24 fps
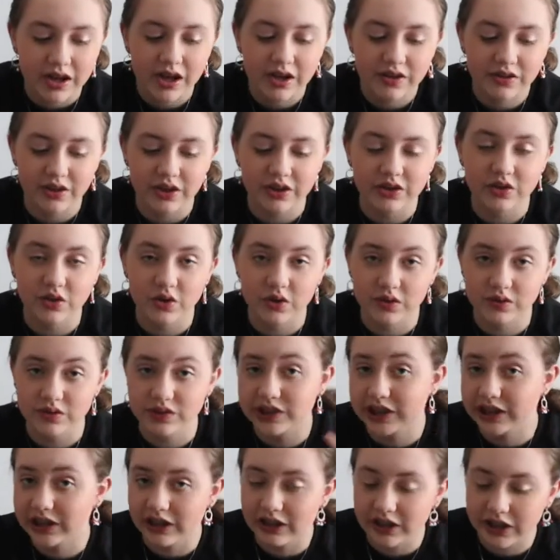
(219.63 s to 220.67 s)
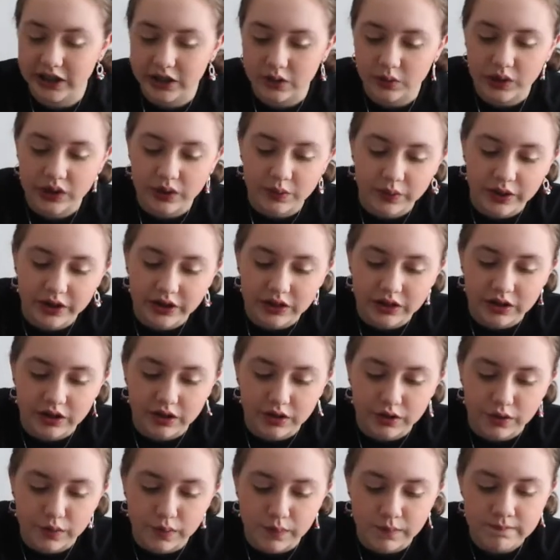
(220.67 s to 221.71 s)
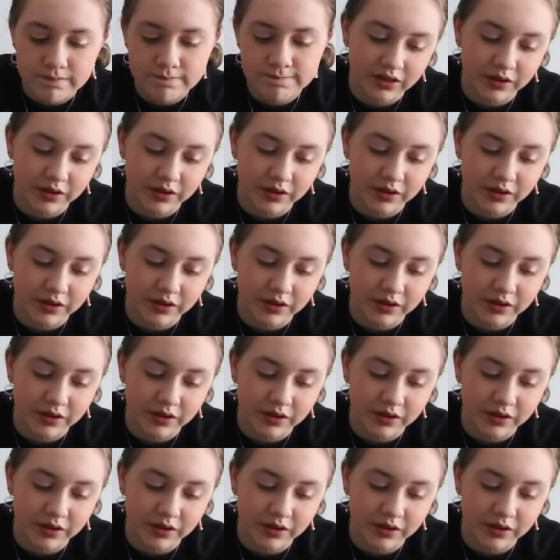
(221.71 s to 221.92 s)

so that you don't have to take a liquid with you.